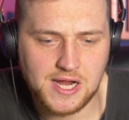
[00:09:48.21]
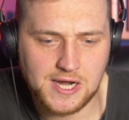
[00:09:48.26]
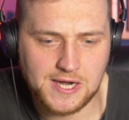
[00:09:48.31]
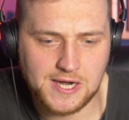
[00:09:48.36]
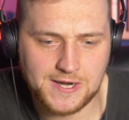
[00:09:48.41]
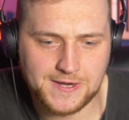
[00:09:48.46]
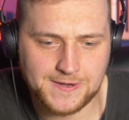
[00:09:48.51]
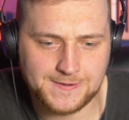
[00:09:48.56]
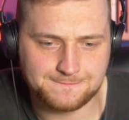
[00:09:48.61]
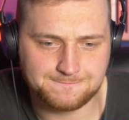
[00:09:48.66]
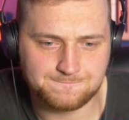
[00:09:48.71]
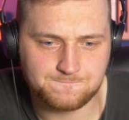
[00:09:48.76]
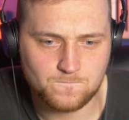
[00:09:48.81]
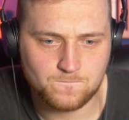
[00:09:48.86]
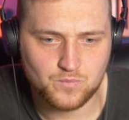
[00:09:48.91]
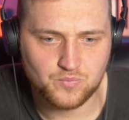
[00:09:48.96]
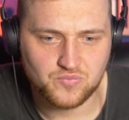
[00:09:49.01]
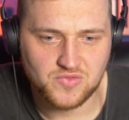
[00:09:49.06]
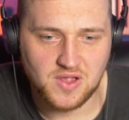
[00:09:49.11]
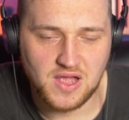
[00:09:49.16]

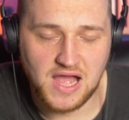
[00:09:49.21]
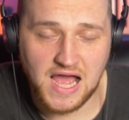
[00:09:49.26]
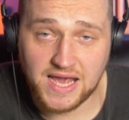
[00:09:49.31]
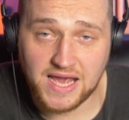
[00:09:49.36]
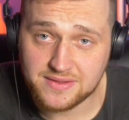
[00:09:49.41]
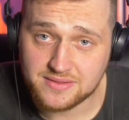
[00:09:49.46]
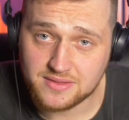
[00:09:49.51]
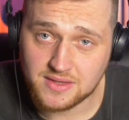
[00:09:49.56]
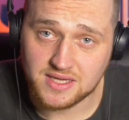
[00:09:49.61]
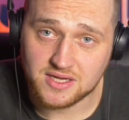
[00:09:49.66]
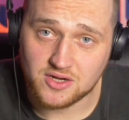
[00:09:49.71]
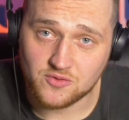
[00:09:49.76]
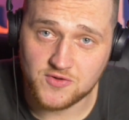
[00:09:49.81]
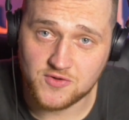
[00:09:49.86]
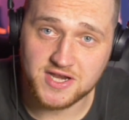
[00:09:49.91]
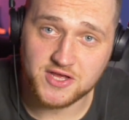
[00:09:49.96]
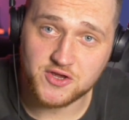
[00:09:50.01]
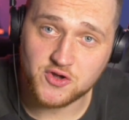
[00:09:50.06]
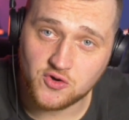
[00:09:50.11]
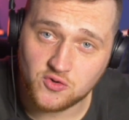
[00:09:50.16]
I think a
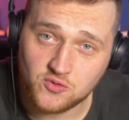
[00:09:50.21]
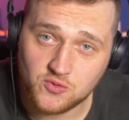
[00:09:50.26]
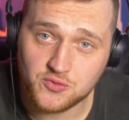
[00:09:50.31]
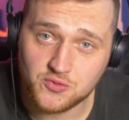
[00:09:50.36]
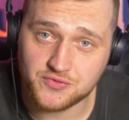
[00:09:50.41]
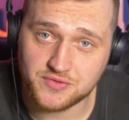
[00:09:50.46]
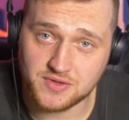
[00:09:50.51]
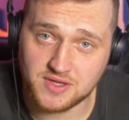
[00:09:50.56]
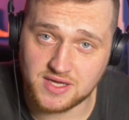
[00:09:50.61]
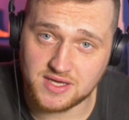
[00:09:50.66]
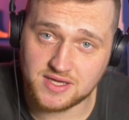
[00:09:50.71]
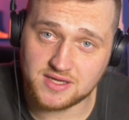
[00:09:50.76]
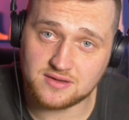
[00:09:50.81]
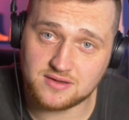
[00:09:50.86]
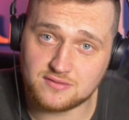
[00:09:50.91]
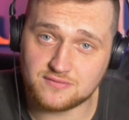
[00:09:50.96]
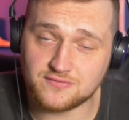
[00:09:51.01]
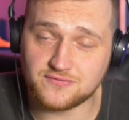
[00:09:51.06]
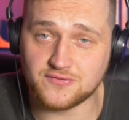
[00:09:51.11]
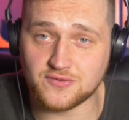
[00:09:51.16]
really cool
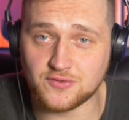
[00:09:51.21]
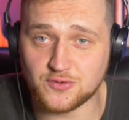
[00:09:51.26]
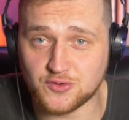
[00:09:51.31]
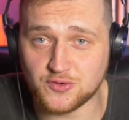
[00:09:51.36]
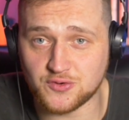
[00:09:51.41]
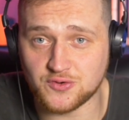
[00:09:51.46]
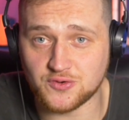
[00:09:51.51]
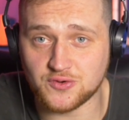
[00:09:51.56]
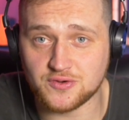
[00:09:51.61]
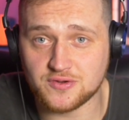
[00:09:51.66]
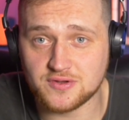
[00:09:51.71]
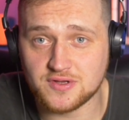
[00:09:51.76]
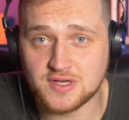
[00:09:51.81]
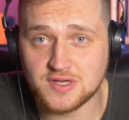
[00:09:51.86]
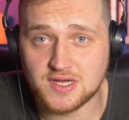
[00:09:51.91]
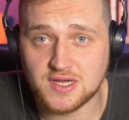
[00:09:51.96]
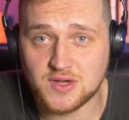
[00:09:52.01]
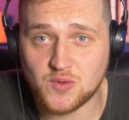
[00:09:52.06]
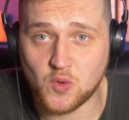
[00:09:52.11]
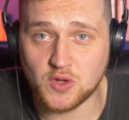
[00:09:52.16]
thing for
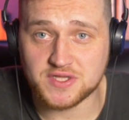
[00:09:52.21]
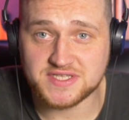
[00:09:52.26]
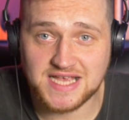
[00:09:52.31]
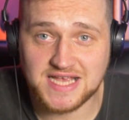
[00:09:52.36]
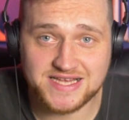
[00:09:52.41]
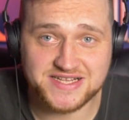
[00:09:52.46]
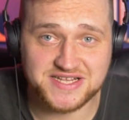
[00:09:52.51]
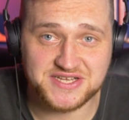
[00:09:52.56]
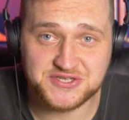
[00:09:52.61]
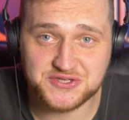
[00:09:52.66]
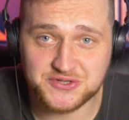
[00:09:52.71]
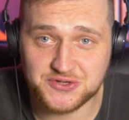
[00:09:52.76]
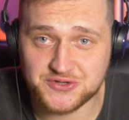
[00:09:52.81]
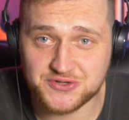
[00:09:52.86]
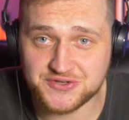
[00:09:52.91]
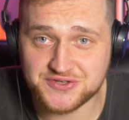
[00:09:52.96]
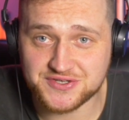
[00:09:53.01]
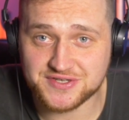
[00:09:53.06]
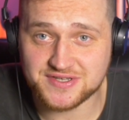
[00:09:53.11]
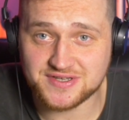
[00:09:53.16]
what Tesla
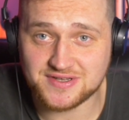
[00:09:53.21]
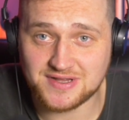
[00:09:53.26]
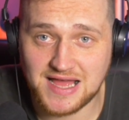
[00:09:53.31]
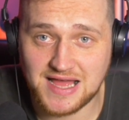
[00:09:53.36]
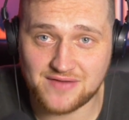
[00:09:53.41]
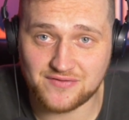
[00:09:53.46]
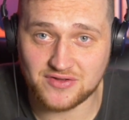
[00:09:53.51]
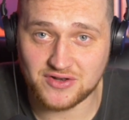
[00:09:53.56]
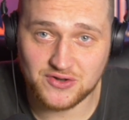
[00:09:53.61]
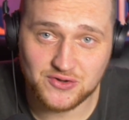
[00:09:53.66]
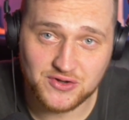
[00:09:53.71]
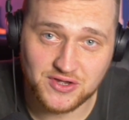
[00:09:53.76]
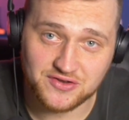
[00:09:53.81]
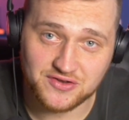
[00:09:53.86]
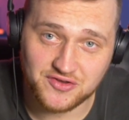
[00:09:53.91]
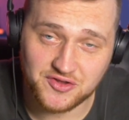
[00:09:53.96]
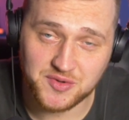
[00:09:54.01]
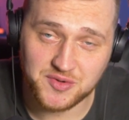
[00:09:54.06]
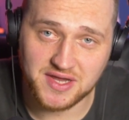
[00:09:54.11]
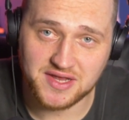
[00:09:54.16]
should have a
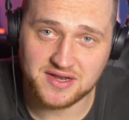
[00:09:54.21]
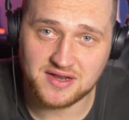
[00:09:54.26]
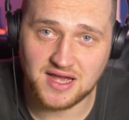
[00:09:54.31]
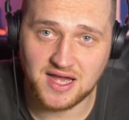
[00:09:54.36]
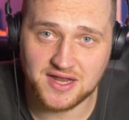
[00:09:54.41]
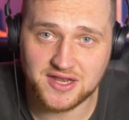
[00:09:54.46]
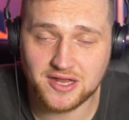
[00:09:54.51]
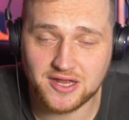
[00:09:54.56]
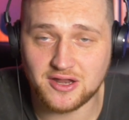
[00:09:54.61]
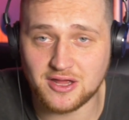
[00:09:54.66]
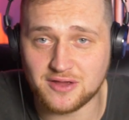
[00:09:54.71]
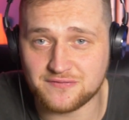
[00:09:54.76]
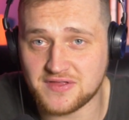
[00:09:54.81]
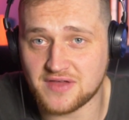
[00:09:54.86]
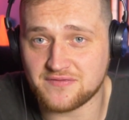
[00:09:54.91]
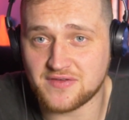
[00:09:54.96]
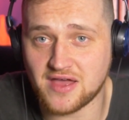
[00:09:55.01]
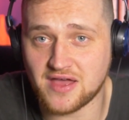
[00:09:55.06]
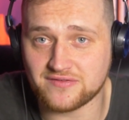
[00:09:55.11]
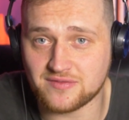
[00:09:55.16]
look at doing, I don't know
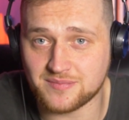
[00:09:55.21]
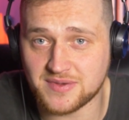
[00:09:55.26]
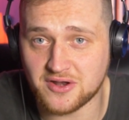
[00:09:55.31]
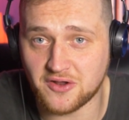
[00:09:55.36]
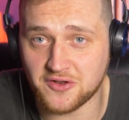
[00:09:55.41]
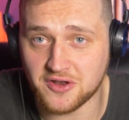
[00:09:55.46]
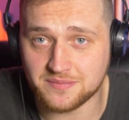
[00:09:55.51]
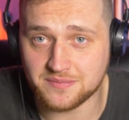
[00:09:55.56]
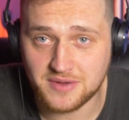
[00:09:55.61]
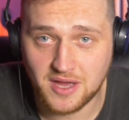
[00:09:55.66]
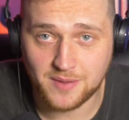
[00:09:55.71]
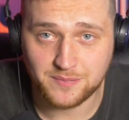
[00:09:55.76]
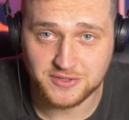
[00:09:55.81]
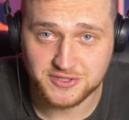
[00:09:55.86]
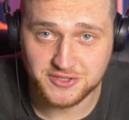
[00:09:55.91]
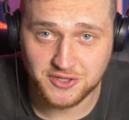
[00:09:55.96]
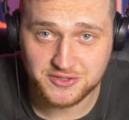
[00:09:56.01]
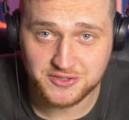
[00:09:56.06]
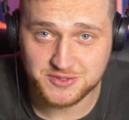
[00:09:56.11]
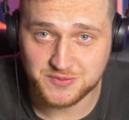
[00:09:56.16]
if they've ever been on the
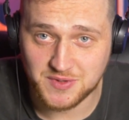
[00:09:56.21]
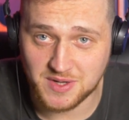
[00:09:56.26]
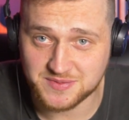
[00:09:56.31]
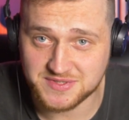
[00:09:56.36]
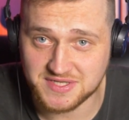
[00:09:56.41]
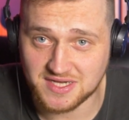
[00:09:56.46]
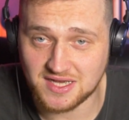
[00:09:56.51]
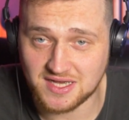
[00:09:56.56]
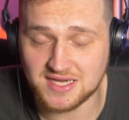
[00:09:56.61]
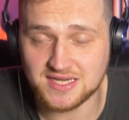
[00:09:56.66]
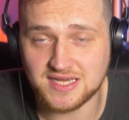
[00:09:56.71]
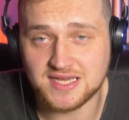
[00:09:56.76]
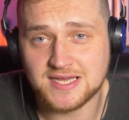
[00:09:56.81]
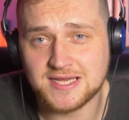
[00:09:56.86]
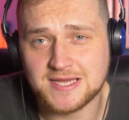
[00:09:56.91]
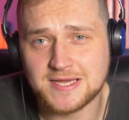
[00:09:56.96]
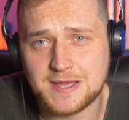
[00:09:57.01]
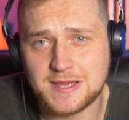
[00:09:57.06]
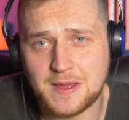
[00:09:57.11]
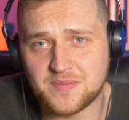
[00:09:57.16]
Papa John's website,
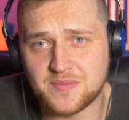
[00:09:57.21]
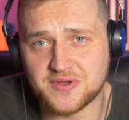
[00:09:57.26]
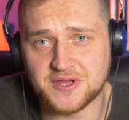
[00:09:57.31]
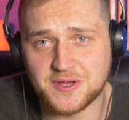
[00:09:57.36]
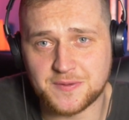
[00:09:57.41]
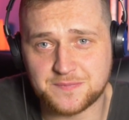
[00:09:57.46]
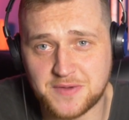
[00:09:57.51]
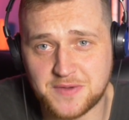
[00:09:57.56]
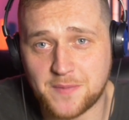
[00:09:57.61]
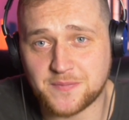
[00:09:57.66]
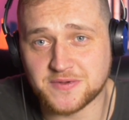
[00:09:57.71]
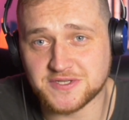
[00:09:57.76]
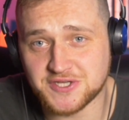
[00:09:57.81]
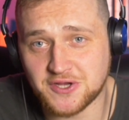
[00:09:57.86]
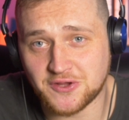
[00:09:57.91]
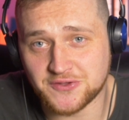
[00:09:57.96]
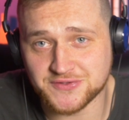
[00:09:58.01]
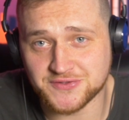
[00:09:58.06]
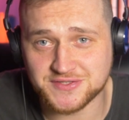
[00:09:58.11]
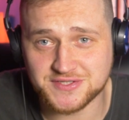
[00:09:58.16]
But Papa
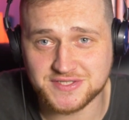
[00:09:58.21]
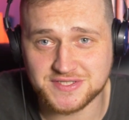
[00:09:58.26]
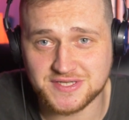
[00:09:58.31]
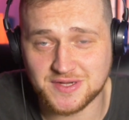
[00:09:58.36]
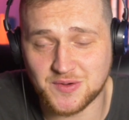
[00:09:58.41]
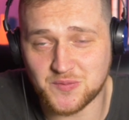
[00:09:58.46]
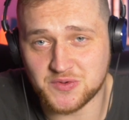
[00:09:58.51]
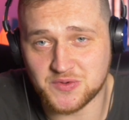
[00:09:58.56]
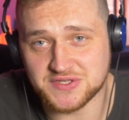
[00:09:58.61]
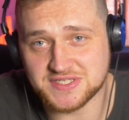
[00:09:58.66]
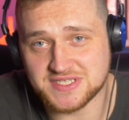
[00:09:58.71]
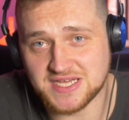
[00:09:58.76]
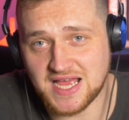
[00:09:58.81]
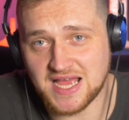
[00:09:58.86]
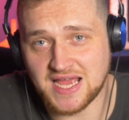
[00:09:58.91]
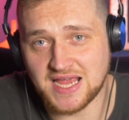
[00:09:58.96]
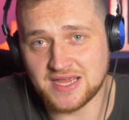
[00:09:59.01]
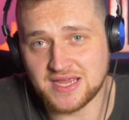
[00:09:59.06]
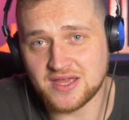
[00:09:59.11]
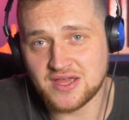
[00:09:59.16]
John's will
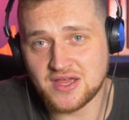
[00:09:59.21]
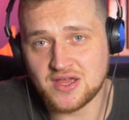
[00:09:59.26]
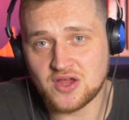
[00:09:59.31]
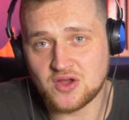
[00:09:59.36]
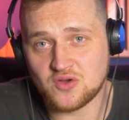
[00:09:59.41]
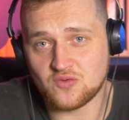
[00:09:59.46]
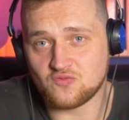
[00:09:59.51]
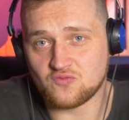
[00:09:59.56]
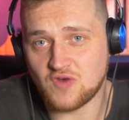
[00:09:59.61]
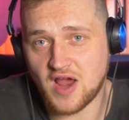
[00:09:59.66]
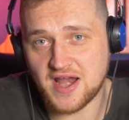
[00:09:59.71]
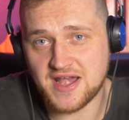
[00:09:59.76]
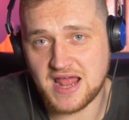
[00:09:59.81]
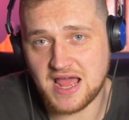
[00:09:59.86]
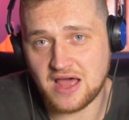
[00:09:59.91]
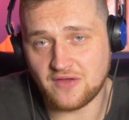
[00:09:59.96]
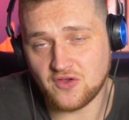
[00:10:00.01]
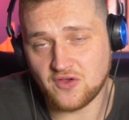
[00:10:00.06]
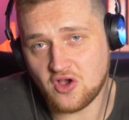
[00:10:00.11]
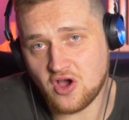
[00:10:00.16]
say, right
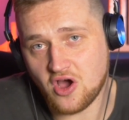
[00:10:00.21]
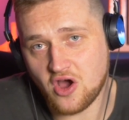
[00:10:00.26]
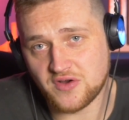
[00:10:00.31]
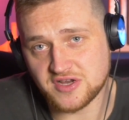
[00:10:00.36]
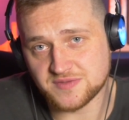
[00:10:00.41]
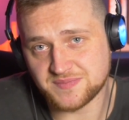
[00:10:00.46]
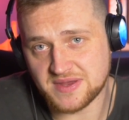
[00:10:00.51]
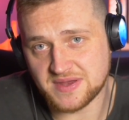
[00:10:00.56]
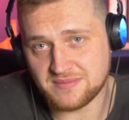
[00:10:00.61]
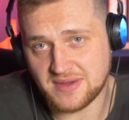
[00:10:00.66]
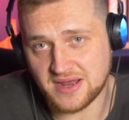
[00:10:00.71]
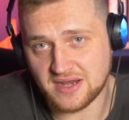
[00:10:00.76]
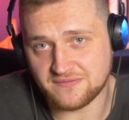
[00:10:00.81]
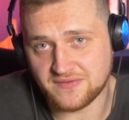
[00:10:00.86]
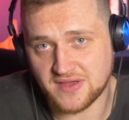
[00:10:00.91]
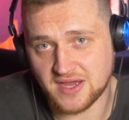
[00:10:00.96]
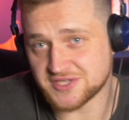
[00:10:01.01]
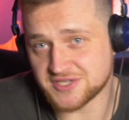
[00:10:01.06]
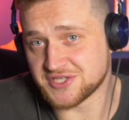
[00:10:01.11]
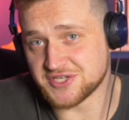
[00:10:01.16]
now the car is being
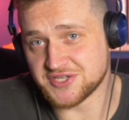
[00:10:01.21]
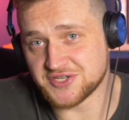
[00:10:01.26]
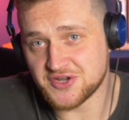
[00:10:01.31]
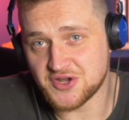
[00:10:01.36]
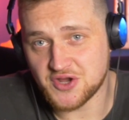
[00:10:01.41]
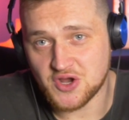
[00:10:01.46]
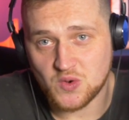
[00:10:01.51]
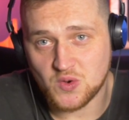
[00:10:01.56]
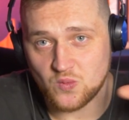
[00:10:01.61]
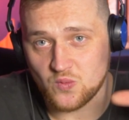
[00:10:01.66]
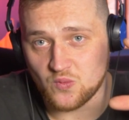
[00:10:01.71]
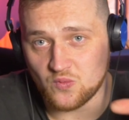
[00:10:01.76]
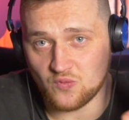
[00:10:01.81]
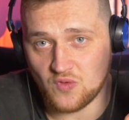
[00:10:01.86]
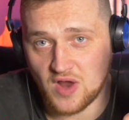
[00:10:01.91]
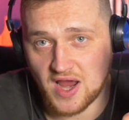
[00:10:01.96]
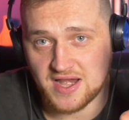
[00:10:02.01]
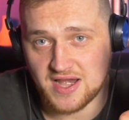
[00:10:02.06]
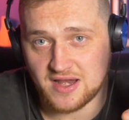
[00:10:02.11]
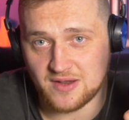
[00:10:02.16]
manufactured.
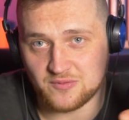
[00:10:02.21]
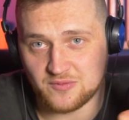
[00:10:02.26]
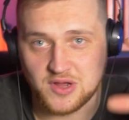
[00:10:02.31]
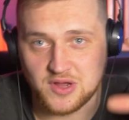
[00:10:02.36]
Right